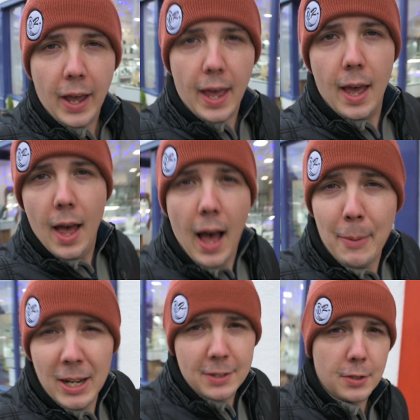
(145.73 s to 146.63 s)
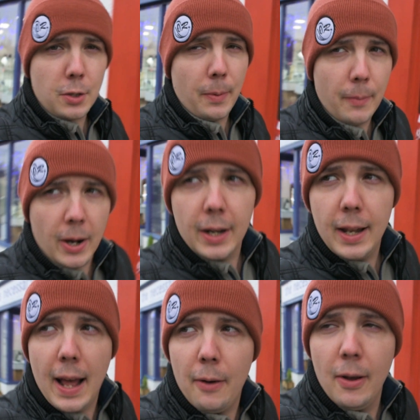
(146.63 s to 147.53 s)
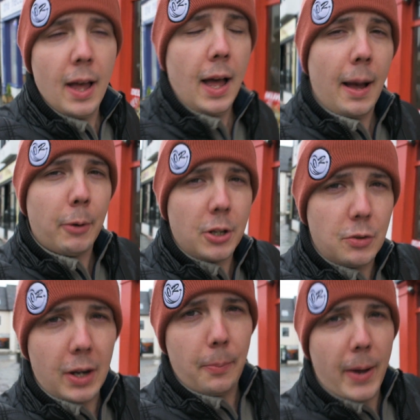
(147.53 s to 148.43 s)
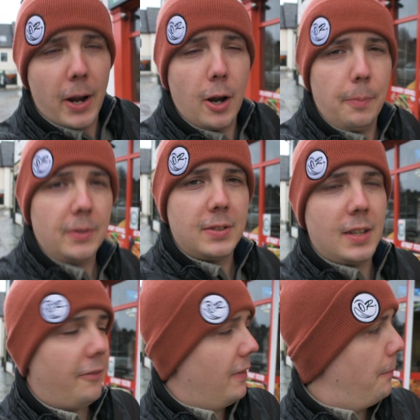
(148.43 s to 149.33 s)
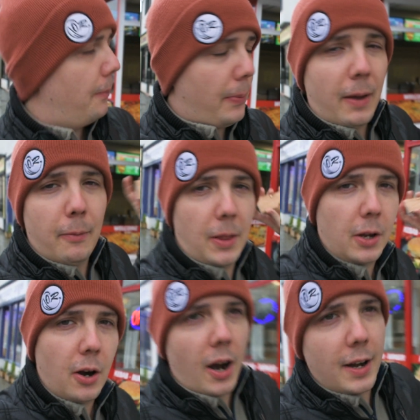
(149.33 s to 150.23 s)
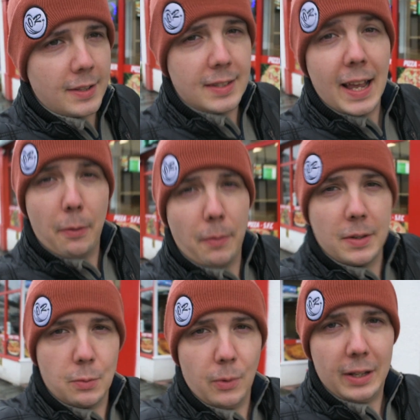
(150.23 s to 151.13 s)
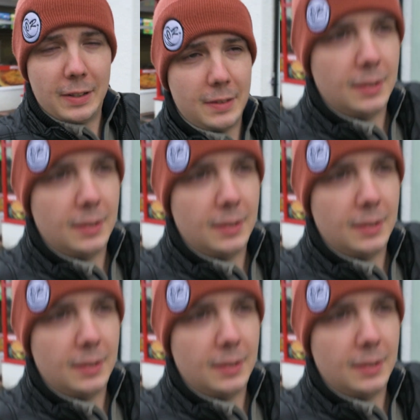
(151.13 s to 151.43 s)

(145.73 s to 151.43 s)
Okay, I'm heading to the supermarket now. I'm gonna try to buy a couple stuff and pay with the card inside of this wallet.